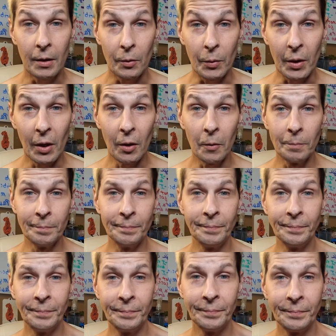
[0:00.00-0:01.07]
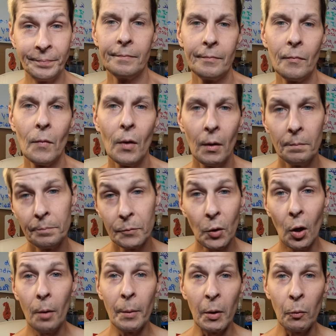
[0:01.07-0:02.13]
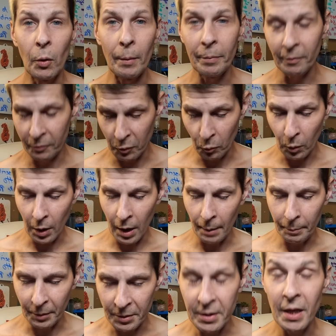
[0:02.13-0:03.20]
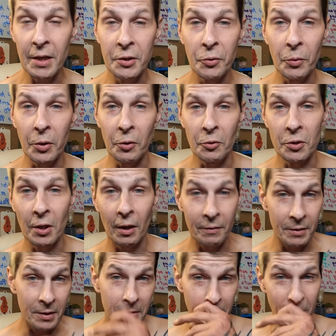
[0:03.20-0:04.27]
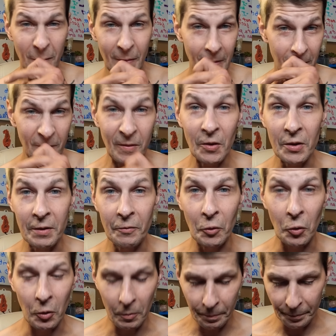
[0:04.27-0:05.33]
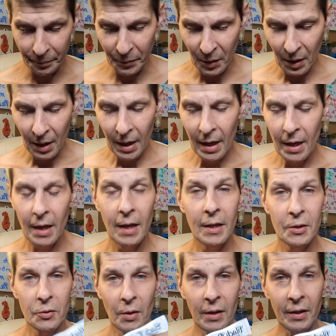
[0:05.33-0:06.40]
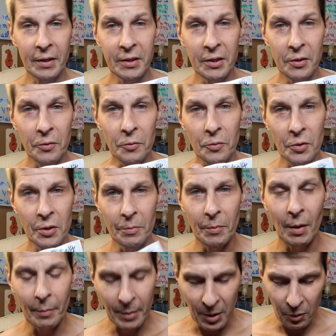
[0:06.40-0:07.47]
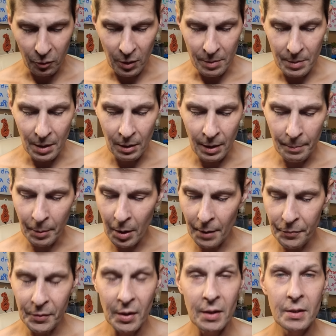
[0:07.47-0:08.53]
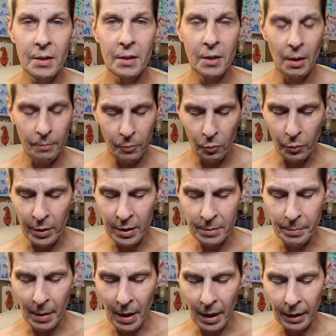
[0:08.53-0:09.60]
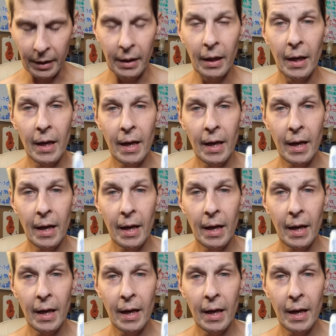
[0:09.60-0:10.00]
here we go. Call me a wimp if you want, but tattooing yourself is very difficult. So I like to use some numbing cream. Now I bought this a couple weeks back,